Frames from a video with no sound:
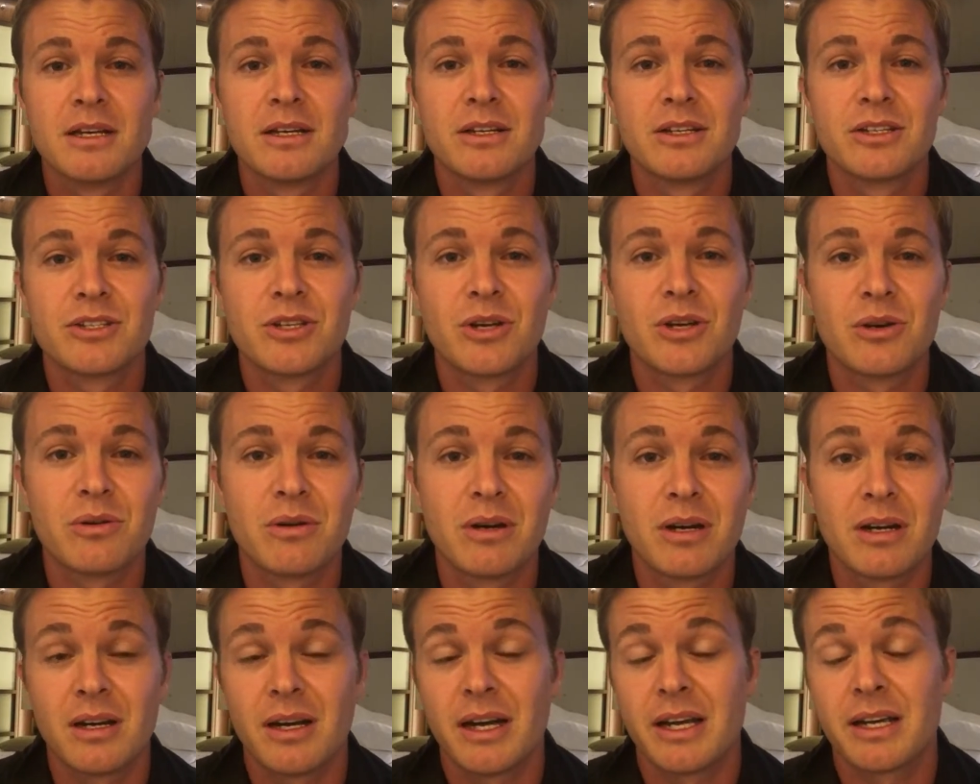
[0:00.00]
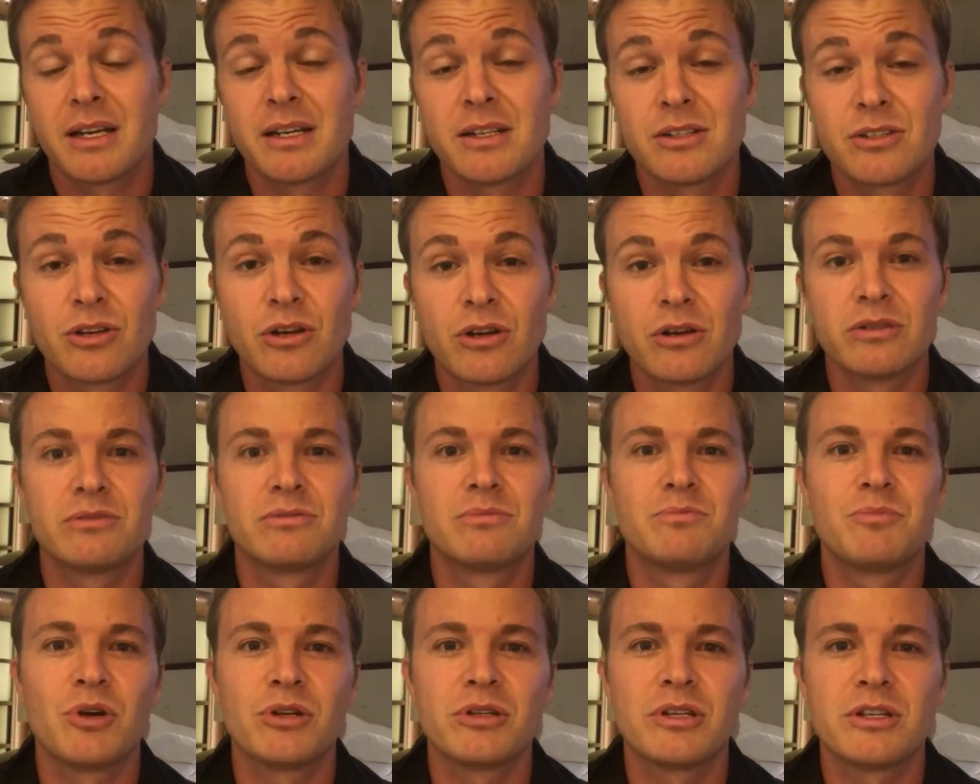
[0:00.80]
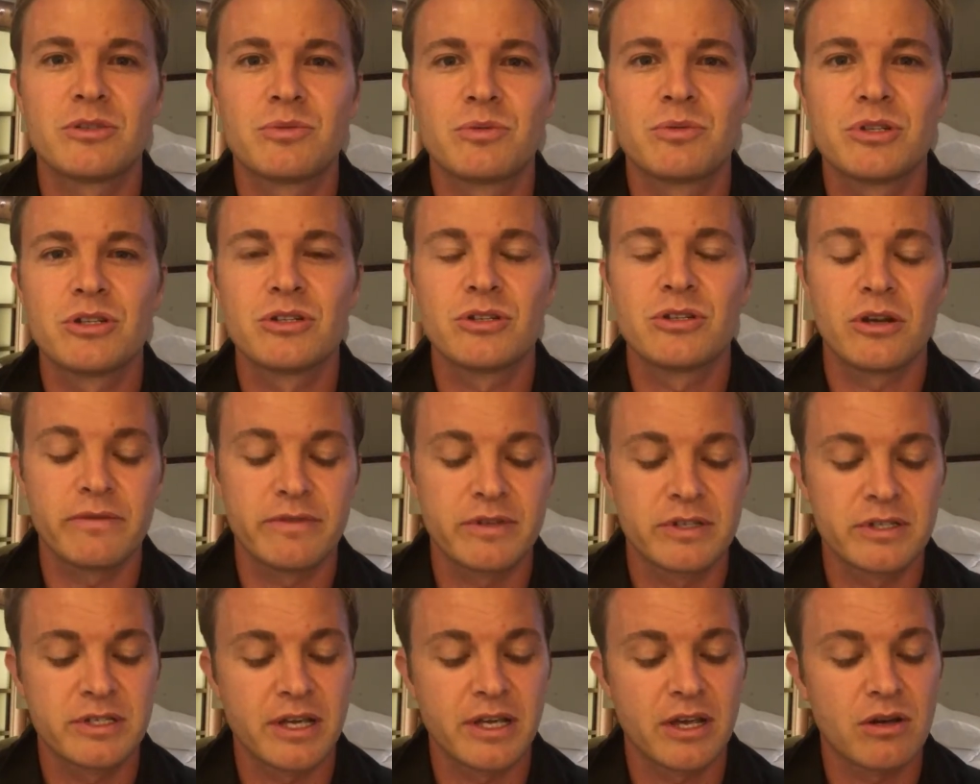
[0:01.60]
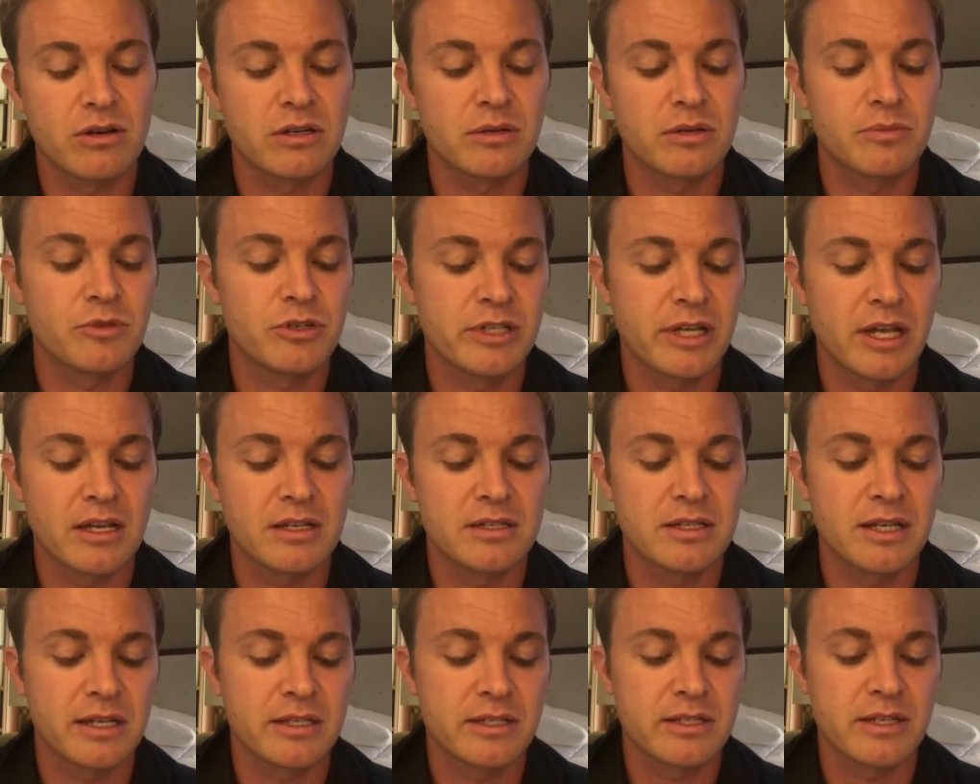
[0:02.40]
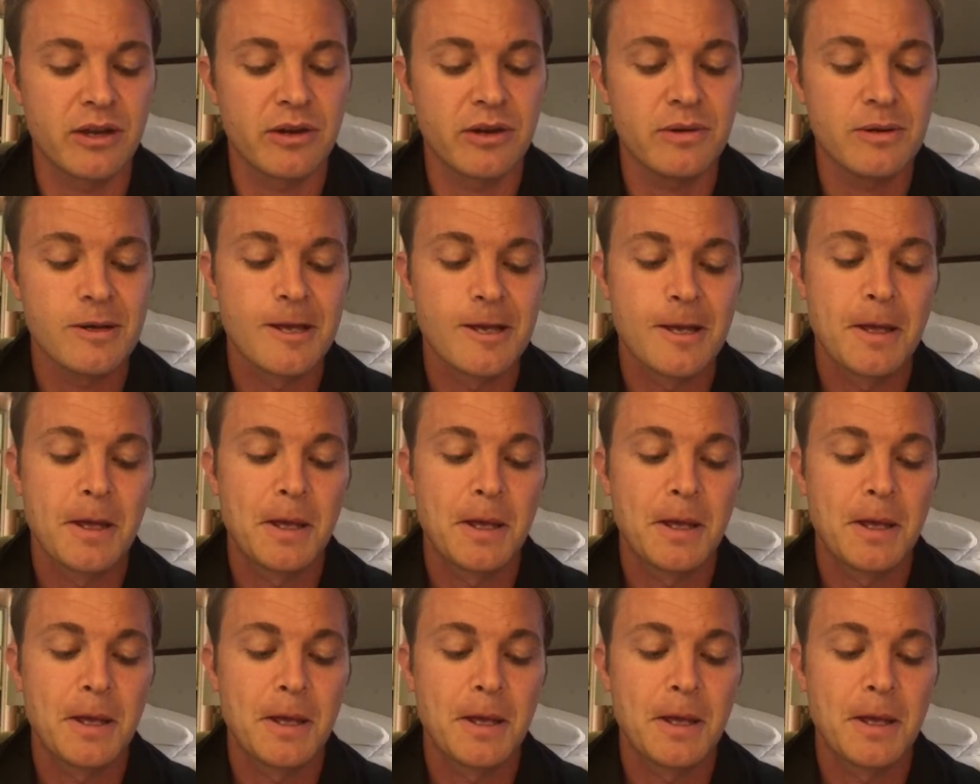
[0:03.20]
So I guess Bottas would deserve to stay on at Mercedes next year.